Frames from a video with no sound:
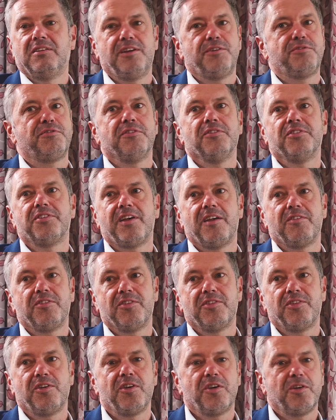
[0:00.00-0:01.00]
different sets of
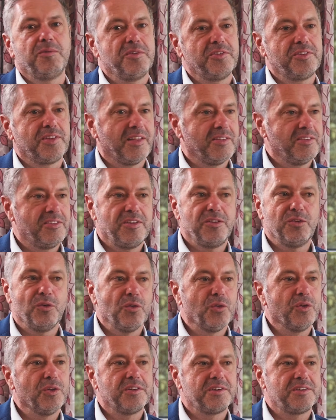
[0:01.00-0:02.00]
circumstances
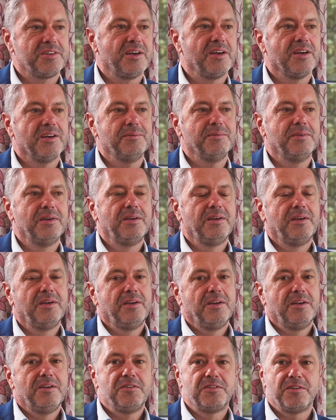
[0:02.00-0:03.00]
all the time.
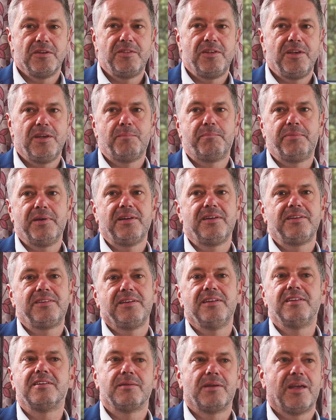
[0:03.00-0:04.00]
So the
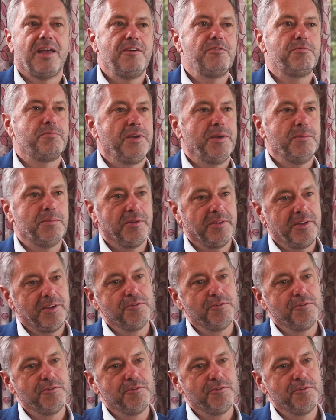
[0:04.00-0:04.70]
ability to give people the